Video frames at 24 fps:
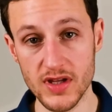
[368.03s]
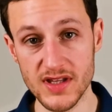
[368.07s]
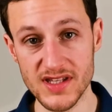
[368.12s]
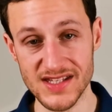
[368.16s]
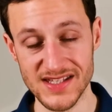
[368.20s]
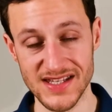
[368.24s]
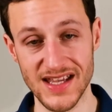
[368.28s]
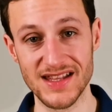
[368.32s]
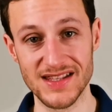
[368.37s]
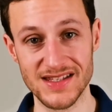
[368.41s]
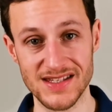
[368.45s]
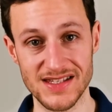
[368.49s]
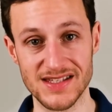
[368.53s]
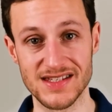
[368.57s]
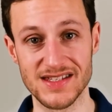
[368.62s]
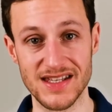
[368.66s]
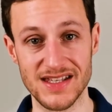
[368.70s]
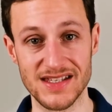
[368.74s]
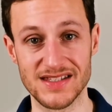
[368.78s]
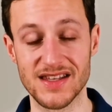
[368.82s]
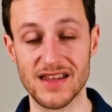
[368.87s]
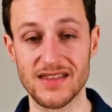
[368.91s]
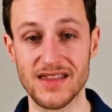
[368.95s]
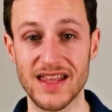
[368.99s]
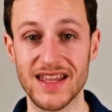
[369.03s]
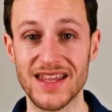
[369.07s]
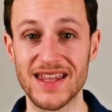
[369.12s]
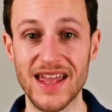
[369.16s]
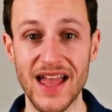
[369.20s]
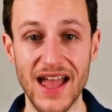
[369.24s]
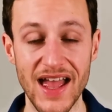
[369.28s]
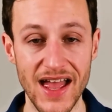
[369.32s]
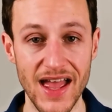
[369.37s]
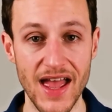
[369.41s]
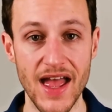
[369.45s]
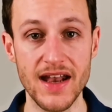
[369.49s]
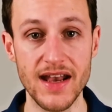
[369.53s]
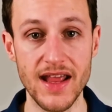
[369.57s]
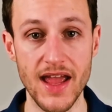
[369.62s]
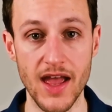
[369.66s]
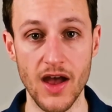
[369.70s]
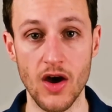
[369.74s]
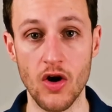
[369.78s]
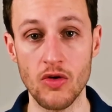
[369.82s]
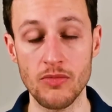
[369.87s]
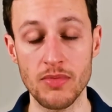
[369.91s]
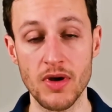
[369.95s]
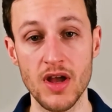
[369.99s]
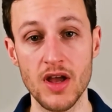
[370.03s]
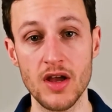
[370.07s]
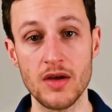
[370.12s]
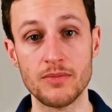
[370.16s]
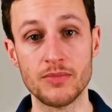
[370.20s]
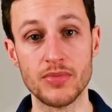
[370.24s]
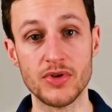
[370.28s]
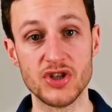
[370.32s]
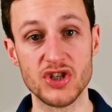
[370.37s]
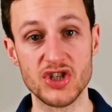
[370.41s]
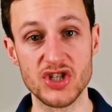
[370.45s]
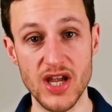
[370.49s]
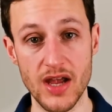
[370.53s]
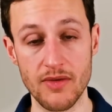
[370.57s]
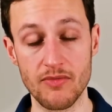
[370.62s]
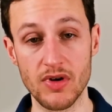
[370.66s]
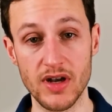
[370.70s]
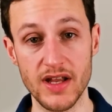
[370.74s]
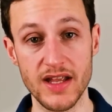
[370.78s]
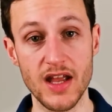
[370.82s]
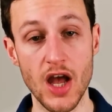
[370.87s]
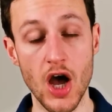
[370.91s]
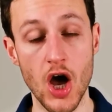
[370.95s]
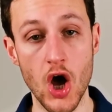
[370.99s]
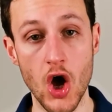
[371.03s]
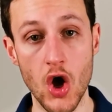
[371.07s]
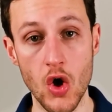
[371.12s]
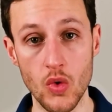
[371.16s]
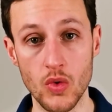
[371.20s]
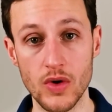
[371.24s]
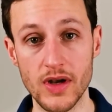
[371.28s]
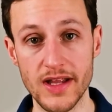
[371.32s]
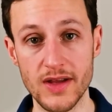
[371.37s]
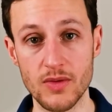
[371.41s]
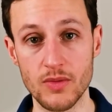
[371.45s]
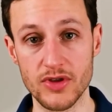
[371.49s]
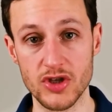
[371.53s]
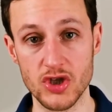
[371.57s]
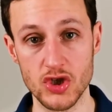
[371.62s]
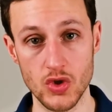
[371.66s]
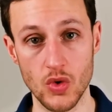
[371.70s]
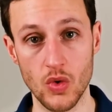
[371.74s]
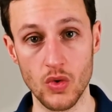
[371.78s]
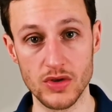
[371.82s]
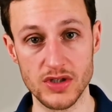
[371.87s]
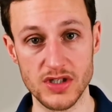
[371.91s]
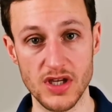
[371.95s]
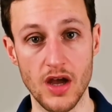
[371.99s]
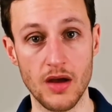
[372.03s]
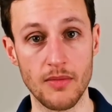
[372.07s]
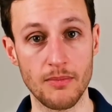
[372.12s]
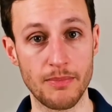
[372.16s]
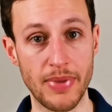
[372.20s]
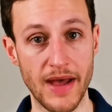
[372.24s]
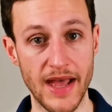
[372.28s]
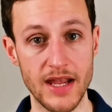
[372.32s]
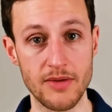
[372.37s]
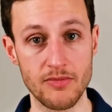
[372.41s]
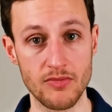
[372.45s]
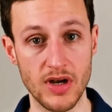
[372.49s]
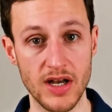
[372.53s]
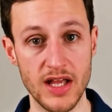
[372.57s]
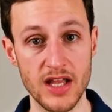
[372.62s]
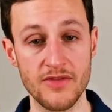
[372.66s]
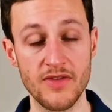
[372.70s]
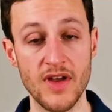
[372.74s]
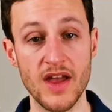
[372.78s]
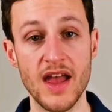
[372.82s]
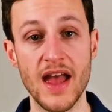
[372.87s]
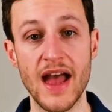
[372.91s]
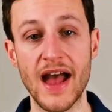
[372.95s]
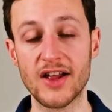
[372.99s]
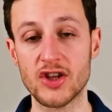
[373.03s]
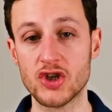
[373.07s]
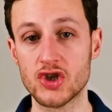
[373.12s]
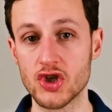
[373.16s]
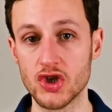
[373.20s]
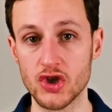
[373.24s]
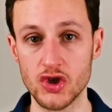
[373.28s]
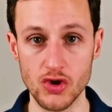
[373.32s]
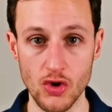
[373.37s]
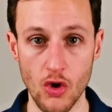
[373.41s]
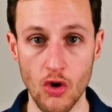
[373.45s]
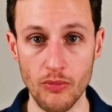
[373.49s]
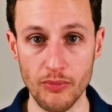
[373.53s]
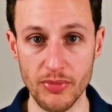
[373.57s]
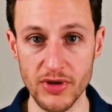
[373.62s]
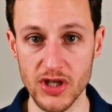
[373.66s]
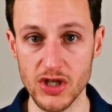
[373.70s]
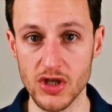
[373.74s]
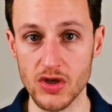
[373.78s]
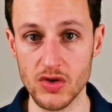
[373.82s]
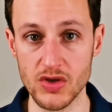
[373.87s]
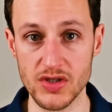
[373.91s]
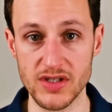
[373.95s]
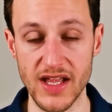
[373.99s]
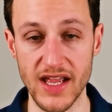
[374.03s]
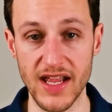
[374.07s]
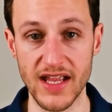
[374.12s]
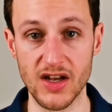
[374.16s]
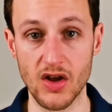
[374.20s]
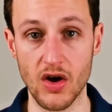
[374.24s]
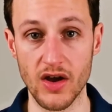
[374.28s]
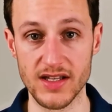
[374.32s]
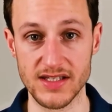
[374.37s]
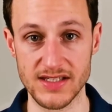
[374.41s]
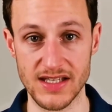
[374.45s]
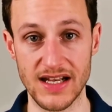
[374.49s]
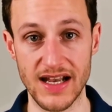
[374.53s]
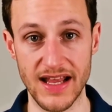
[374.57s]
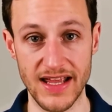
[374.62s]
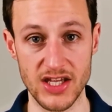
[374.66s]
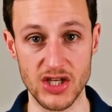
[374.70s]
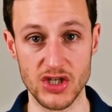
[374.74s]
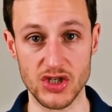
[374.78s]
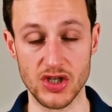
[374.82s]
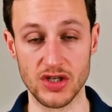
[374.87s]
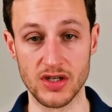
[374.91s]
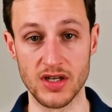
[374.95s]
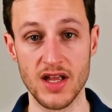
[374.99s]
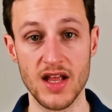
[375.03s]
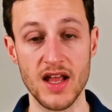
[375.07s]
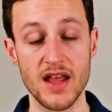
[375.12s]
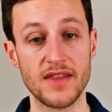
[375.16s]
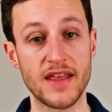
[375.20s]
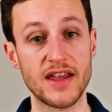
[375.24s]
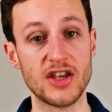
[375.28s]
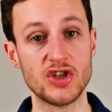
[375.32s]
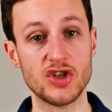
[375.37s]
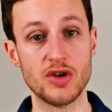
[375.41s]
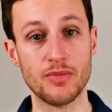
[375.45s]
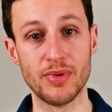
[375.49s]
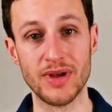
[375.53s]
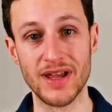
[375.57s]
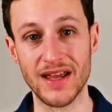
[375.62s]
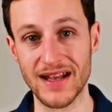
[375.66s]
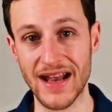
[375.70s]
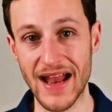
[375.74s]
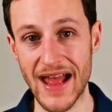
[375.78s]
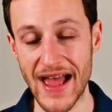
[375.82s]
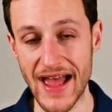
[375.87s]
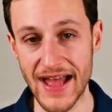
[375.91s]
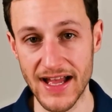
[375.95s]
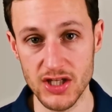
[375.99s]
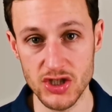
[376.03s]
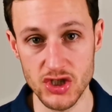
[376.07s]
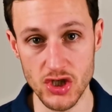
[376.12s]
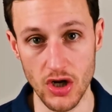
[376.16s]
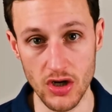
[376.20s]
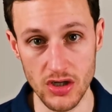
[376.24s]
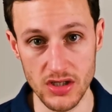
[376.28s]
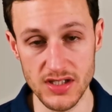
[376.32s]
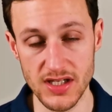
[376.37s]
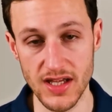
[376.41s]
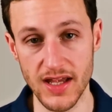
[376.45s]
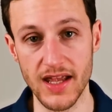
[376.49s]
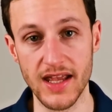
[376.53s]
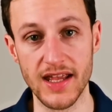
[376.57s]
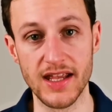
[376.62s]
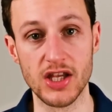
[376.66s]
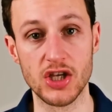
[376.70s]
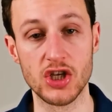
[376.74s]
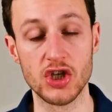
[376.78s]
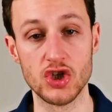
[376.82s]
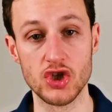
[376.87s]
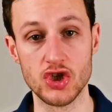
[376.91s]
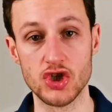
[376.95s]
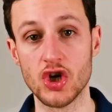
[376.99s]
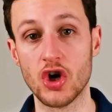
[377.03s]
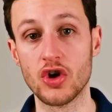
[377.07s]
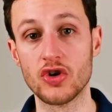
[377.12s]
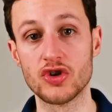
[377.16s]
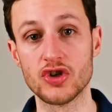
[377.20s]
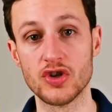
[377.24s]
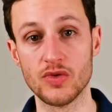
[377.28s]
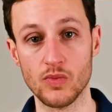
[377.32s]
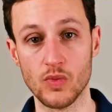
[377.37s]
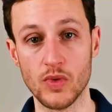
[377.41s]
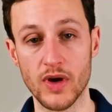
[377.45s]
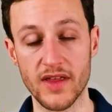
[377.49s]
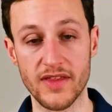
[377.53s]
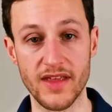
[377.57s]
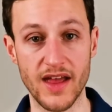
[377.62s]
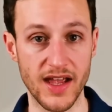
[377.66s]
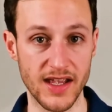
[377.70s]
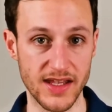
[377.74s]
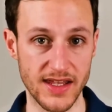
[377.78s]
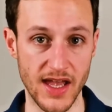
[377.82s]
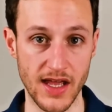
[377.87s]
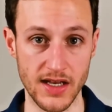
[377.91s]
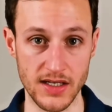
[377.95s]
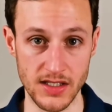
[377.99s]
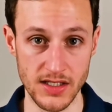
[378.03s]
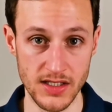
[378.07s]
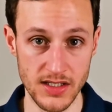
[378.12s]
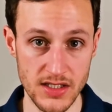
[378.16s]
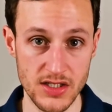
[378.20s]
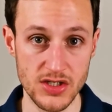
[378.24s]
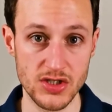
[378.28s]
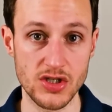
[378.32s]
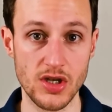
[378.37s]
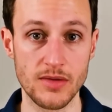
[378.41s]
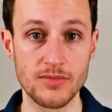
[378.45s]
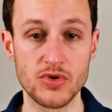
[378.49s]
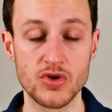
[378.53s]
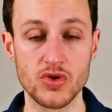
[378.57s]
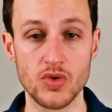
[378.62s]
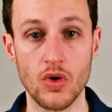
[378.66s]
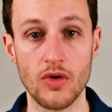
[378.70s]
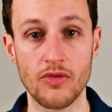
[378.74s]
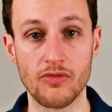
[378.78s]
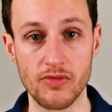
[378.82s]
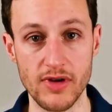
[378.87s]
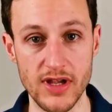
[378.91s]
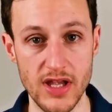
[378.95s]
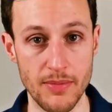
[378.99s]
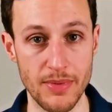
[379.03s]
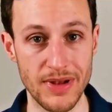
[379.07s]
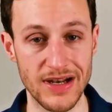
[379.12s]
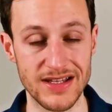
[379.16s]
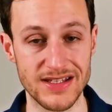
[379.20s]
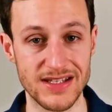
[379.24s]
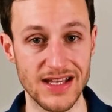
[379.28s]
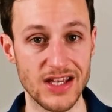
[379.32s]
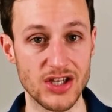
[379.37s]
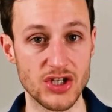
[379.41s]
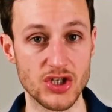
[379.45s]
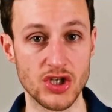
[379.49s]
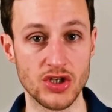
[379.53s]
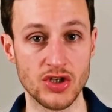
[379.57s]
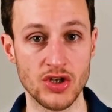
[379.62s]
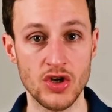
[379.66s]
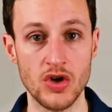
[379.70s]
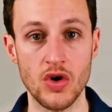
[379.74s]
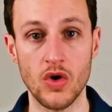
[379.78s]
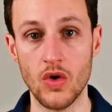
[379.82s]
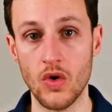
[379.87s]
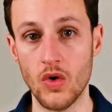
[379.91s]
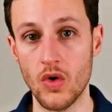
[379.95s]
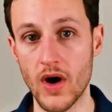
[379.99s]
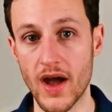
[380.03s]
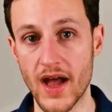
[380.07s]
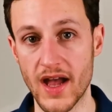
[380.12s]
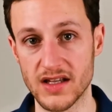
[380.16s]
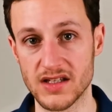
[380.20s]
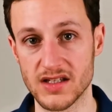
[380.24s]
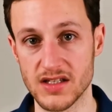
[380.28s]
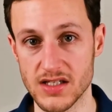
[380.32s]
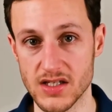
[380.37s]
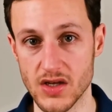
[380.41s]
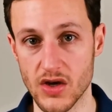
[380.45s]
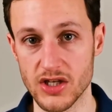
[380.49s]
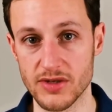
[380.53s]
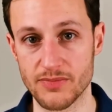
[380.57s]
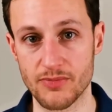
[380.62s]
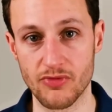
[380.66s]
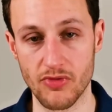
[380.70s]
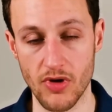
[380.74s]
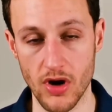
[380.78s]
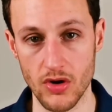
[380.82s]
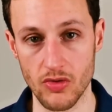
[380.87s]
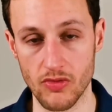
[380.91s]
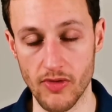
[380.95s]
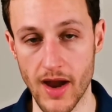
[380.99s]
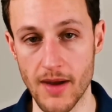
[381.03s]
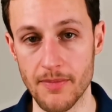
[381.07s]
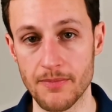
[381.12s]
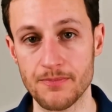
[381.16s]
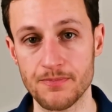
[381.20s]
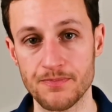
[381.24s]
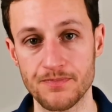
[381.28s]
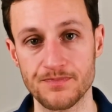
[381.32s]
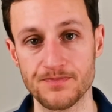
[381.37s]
consensus is that they can help, but generally only with short-term pain relief and should not be used in isolation. They should be an adjunct in conjunction with, again, some sort of rehabilitation or exercise program.